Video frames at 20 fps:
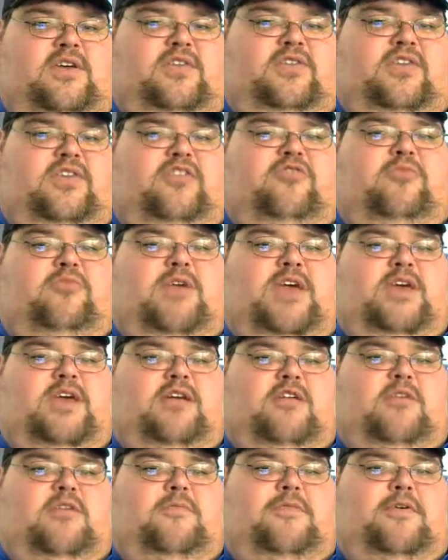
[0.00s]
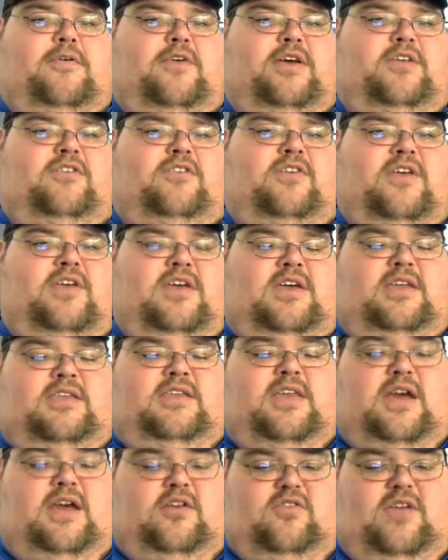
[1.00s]
this many hero points.
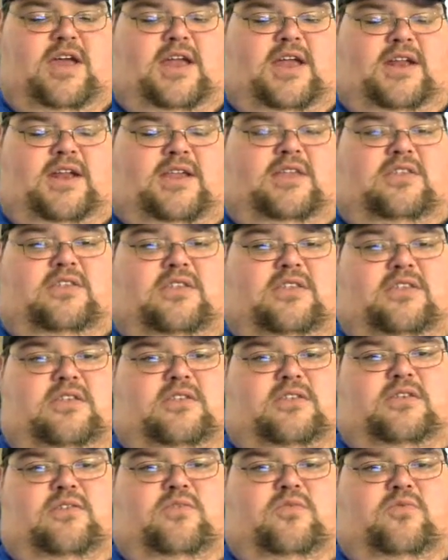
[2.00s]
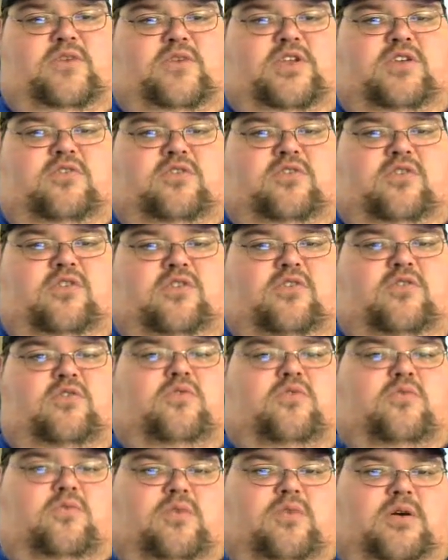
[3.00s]
Now, granted, when you
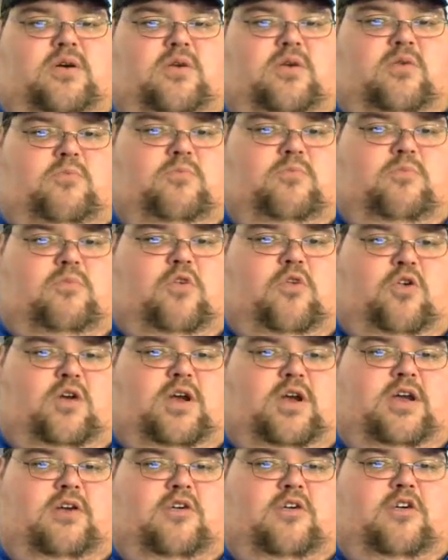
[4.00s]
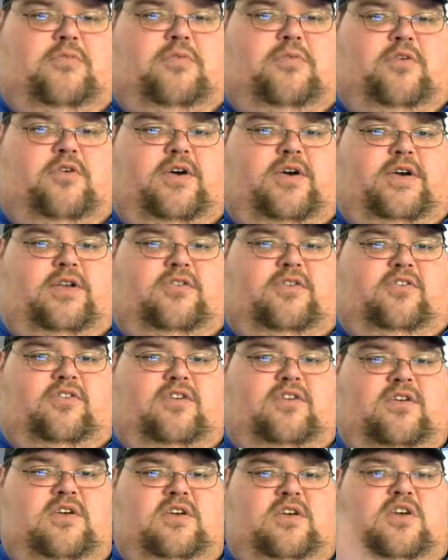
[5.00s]
do more hero
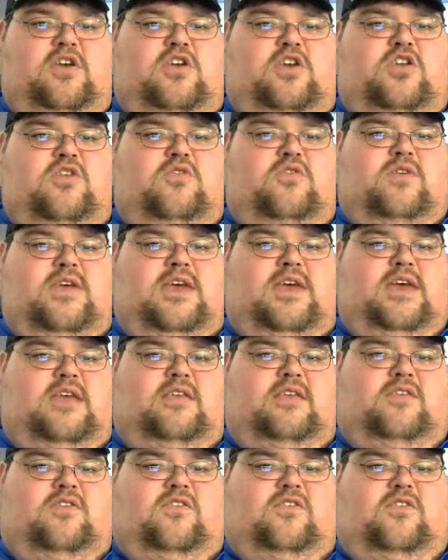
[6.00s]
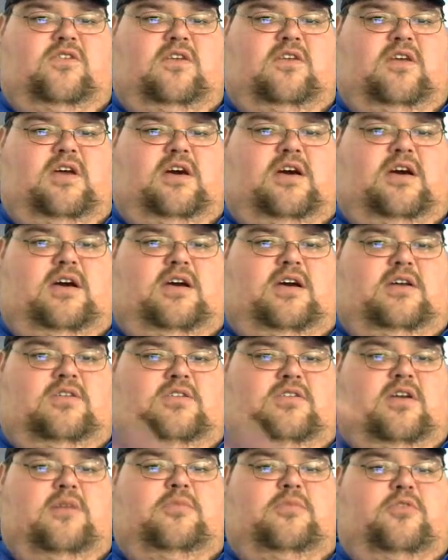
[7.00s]
points, you get
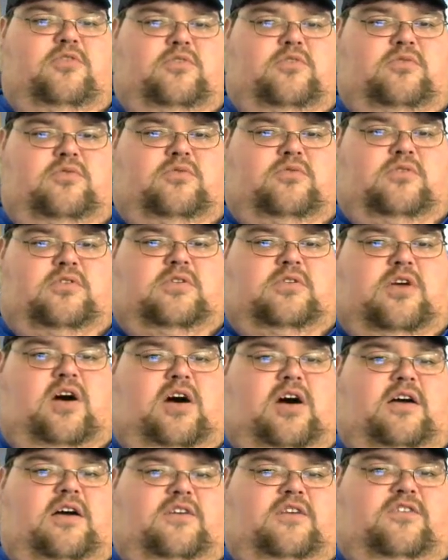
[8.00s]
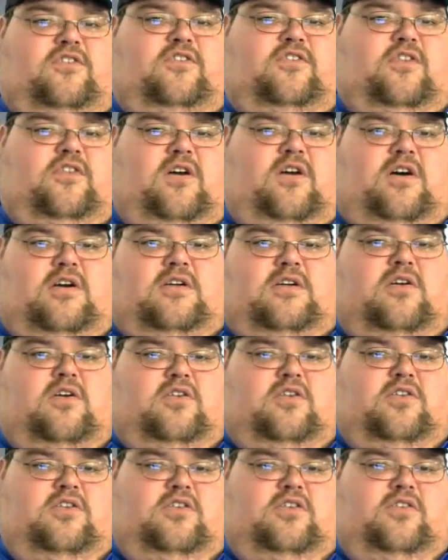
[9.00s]
double costs on
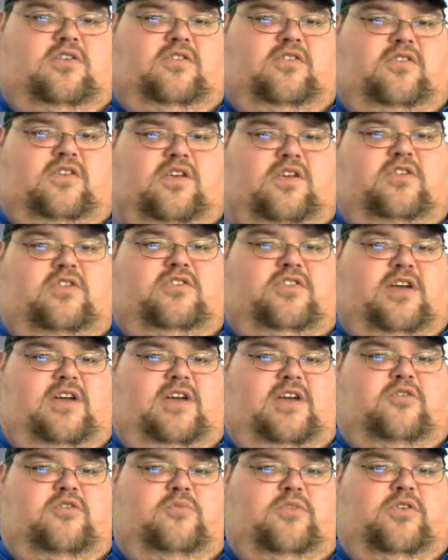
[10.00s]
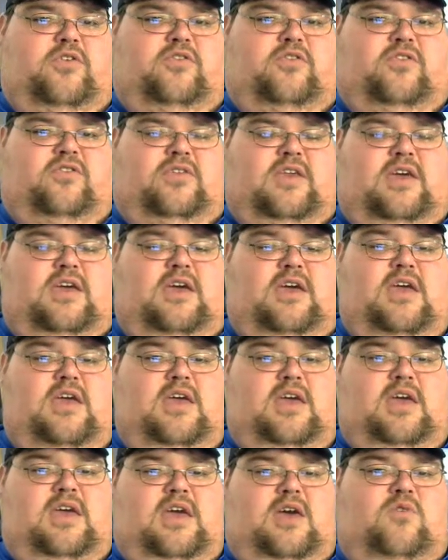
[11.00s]
all your skills, attributes, and that.
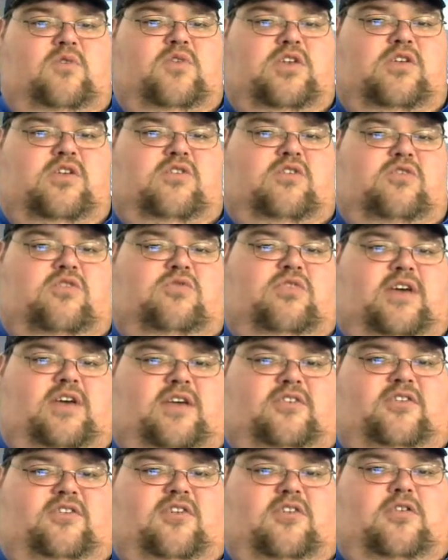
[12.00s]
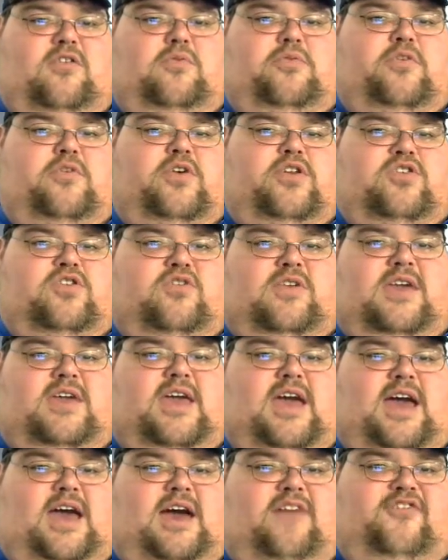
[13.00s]
And when you do less hero points, you
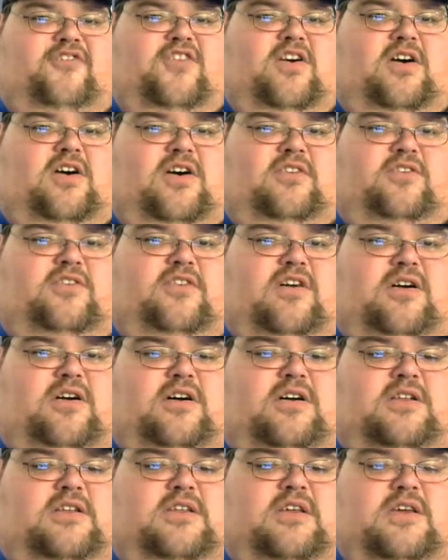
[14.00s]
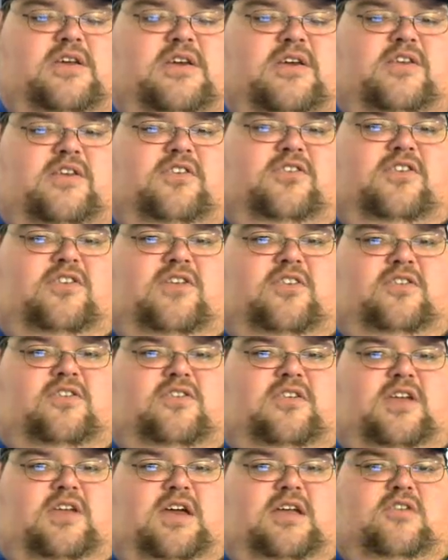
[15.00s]
get half cost on
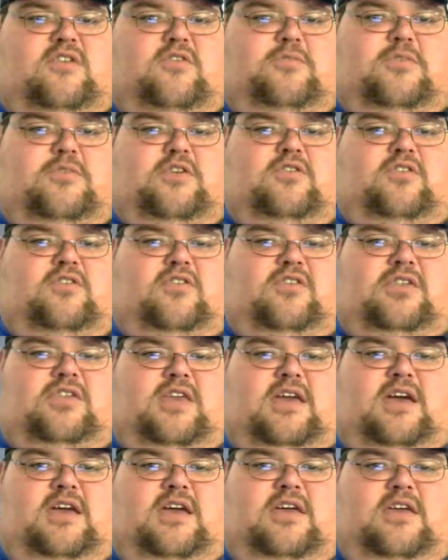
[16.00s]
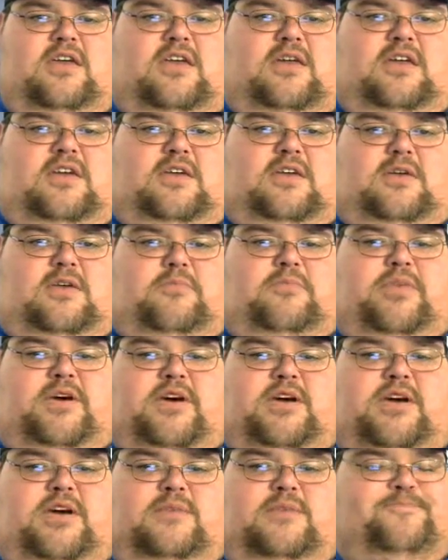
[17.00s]
skills and attributes and that.
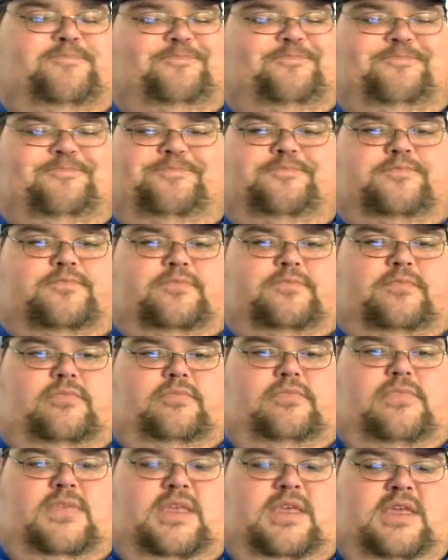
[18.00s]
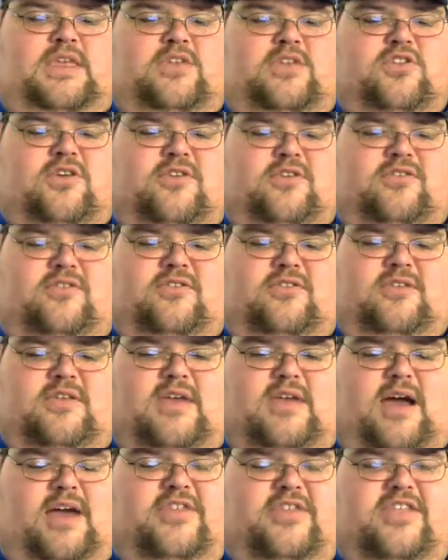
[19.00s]
But it just,
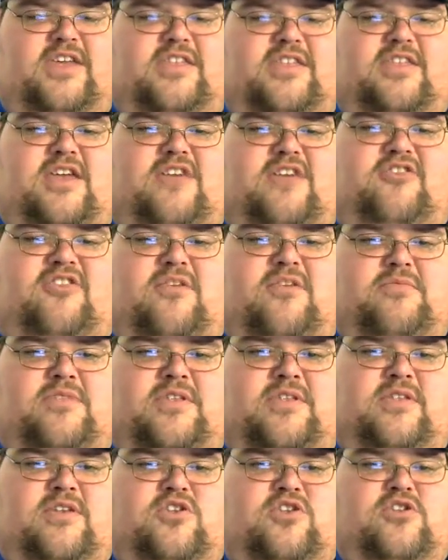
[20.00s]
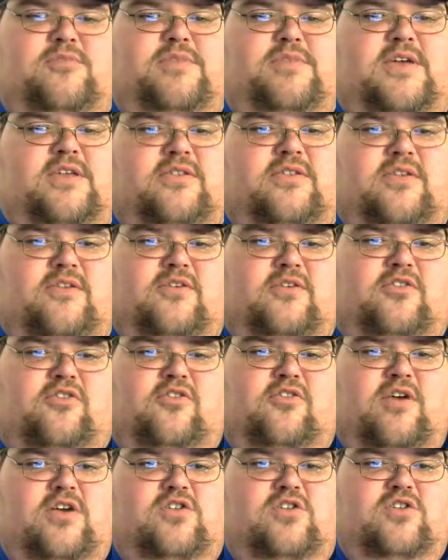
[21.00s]
I think that's something that should be at the
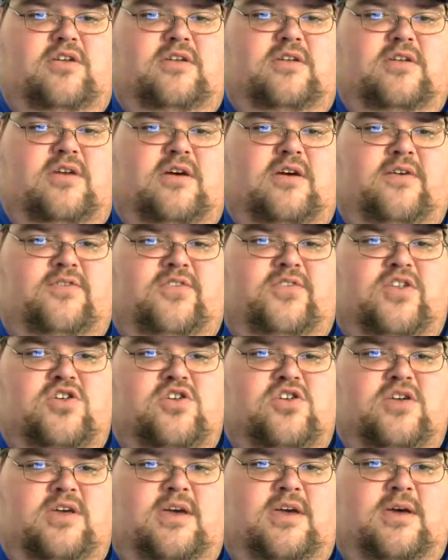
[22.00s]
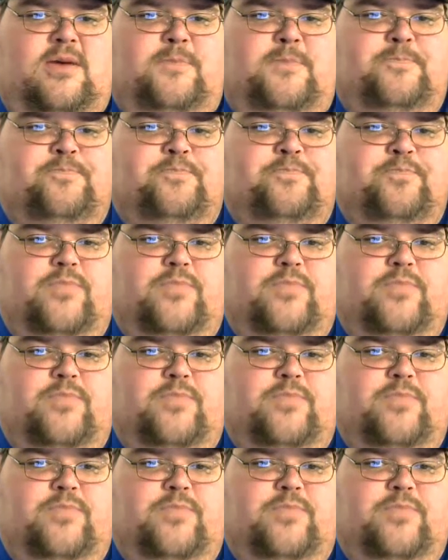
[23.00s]
discretion of the GM